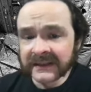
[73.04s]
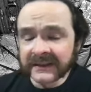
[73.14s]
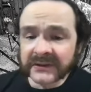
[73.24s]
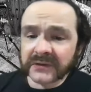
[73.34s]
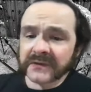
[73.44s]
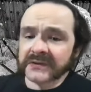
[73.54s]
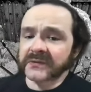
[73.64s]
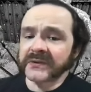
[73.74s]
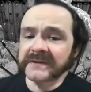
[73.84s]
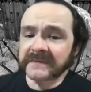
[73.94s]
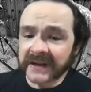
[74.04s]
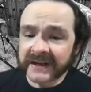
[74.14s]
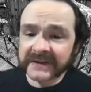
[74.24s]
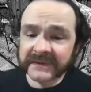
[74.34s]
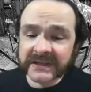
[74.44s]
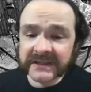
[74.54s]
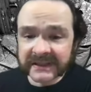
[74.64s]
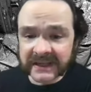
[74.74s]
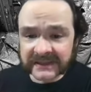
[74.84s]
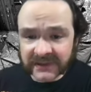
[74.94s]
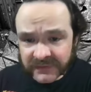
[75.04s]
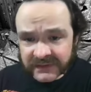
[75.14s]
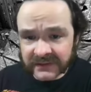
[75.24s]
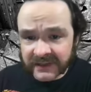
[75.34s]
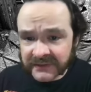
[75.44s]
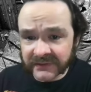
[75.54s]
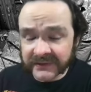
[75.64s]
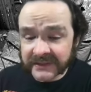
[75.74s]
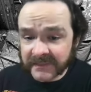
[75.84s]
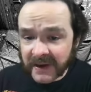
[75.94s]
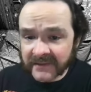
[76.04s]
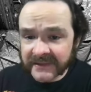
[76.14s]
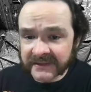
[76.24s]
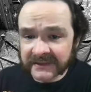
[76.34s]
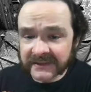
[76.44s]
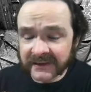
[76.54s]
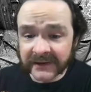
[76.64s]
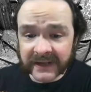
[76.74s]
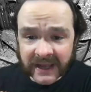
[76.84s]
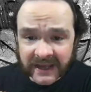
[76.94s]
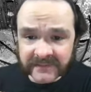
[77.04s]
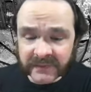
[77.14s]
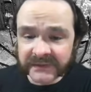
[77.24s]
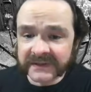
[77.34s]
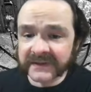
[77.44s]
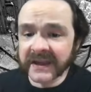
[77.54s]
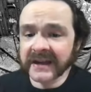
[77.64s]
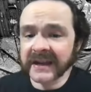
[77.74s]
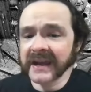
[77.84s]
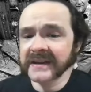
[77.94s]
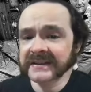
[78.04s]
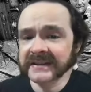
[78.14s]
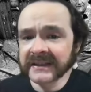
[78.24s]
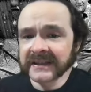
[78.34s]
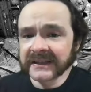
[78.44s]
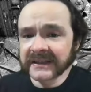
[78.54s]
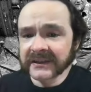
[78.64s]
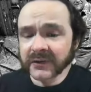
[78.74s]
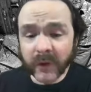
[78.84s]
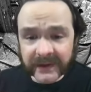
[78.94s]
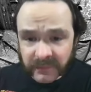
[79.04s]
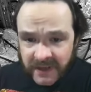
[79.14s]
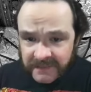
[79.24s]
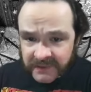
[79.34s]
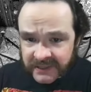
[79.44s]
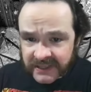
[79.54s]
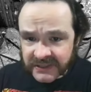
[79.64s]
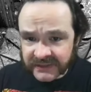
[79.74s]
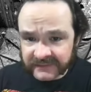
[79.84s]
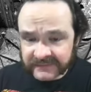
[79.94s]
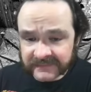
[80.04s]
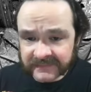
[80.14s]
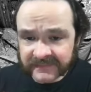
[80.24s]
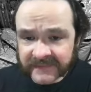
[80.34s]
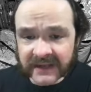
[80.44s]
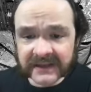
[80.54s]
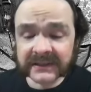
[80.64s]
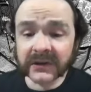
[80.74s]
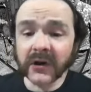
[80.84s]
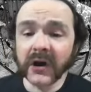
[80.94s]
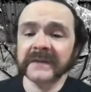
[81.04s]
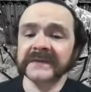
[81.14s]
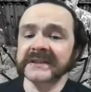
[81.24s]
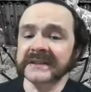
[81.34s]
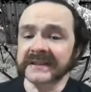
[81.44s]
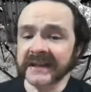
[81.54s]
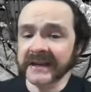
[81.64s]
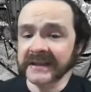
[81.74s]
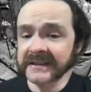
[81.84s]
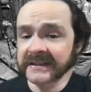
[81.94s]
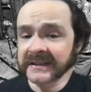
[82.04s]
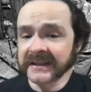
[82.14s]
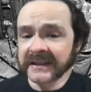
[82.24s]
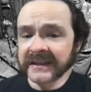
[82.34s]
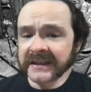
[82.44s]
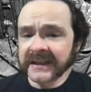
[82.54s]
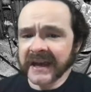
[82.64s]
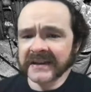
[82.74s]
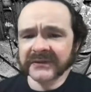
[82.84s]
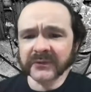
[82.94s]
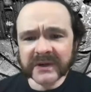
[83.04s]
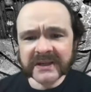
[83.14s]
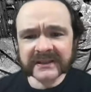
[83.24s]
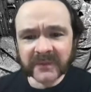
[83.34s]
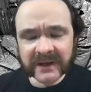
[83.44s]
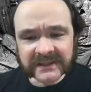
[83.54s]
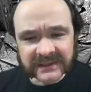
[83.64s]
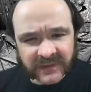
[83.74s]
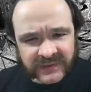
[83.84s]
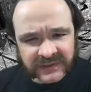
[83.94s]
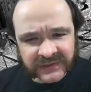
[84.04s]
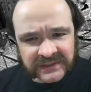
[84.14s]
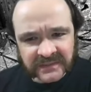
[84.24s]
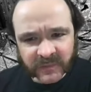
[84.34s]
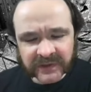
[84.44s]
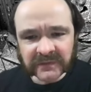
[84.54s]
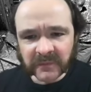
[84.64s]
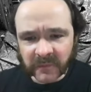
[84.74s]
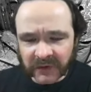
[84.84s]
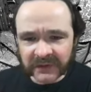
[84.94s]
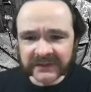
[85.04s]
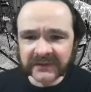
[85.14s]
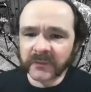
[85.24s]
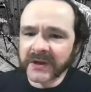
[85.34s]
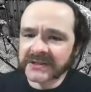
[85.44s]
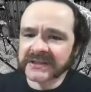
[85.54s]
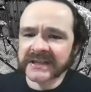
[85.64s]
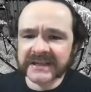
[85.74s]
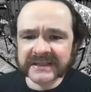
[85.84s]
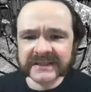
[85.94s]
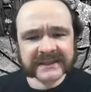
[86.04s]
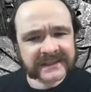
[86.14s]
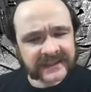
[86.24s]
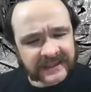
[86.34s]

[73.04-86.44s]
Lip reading: Universe 25 is a sociological experiment on animals that has quite a reputation and is often cited as a reason why socialism wouldn't work, which is